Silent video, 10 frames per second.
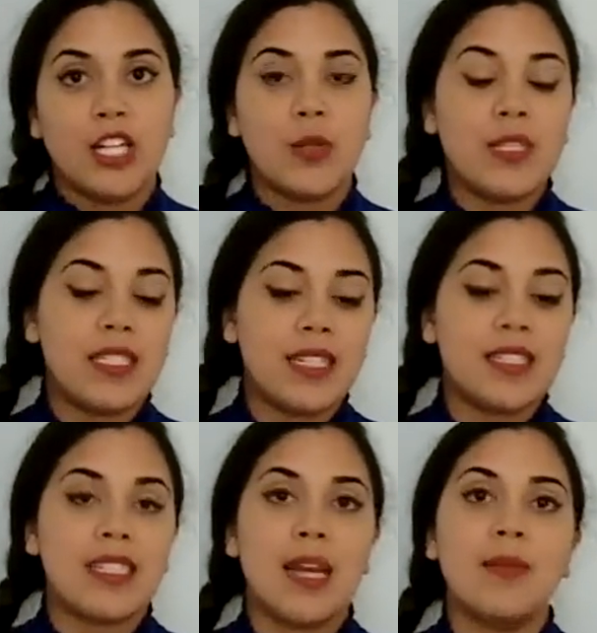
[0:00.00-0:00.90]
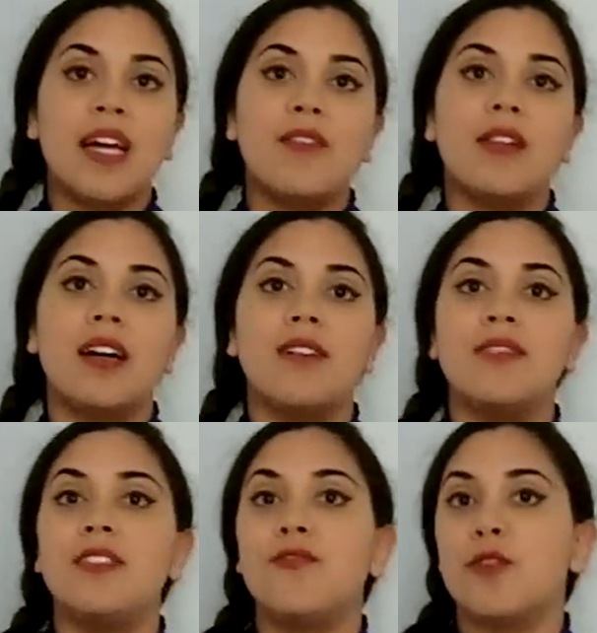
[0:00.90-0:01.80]
Could we see the same level
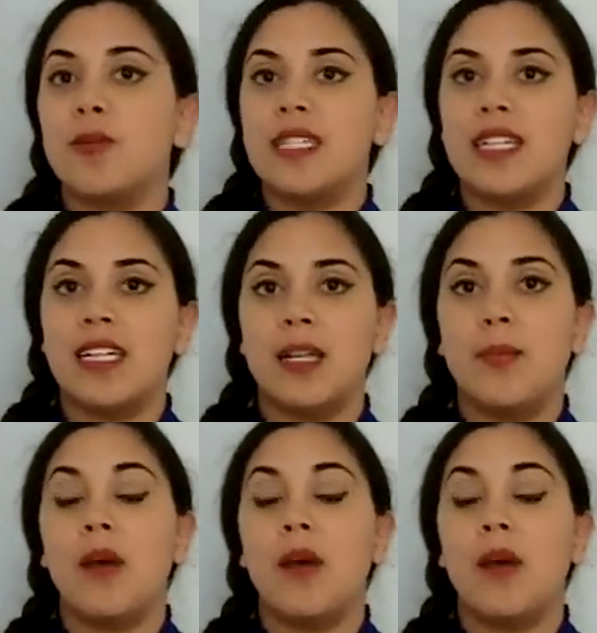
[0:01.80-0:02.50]
of deformity in a